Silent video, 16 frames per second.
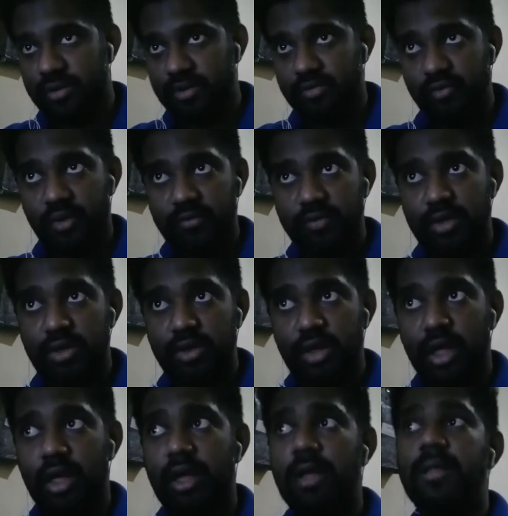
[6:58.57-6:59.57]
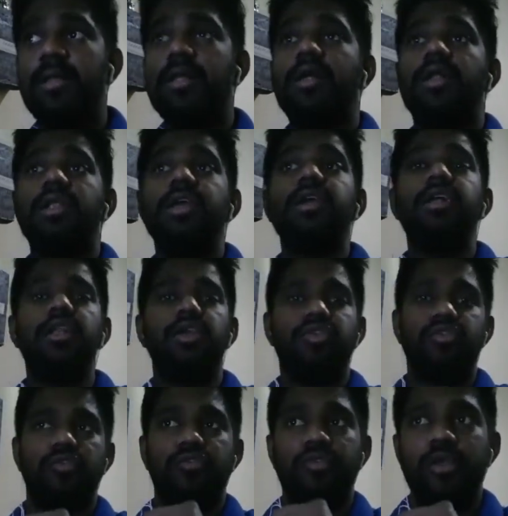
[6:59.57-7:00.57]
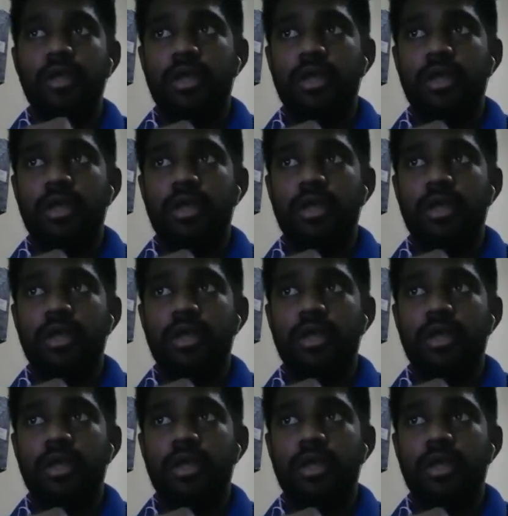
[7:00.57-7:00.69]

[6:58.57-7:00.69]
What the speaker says: solving legal issues.